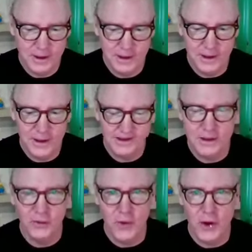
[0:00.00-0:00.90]

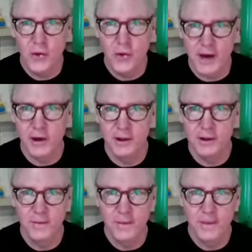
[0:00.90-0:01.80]
it's a fun record
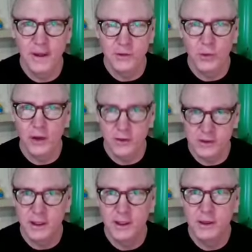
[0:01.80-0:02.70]
as well as
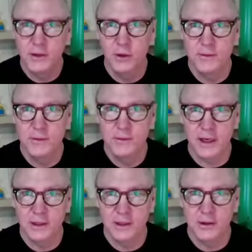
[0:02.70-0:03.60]
being,
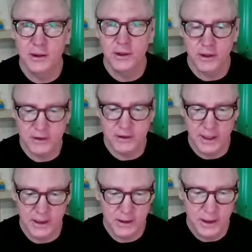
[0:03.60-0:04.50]
technically
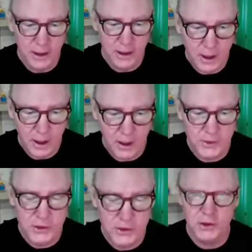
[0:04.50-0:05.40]
outstanding.
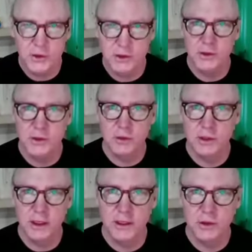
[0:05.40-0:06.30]
But you mentioned
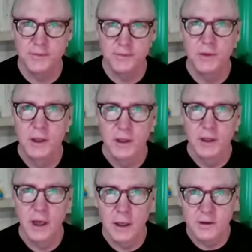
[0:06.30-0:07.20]
instrumentation.
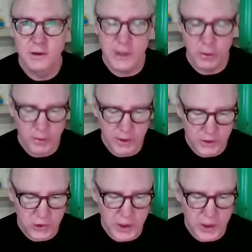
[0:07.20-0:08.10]
So tell me about the
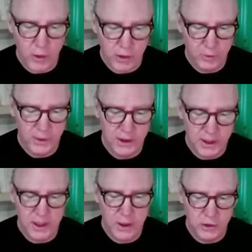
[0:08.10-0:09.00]
trio a little bit.
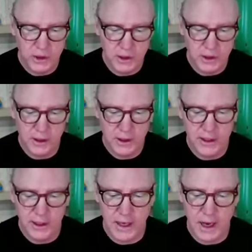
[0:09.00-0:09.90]
Kiyoshi
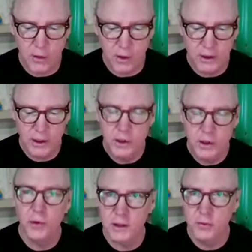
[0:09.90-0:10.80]
Kitagawa, you
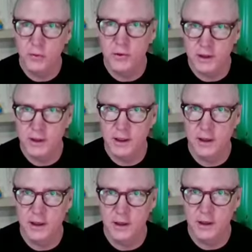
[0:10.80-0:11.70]
played with, I think,
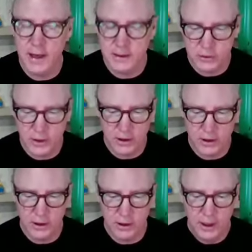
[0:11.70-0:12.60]
on the last
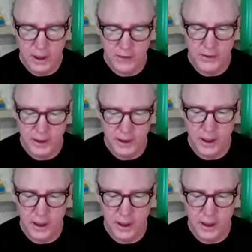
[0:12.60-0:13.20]
record, and then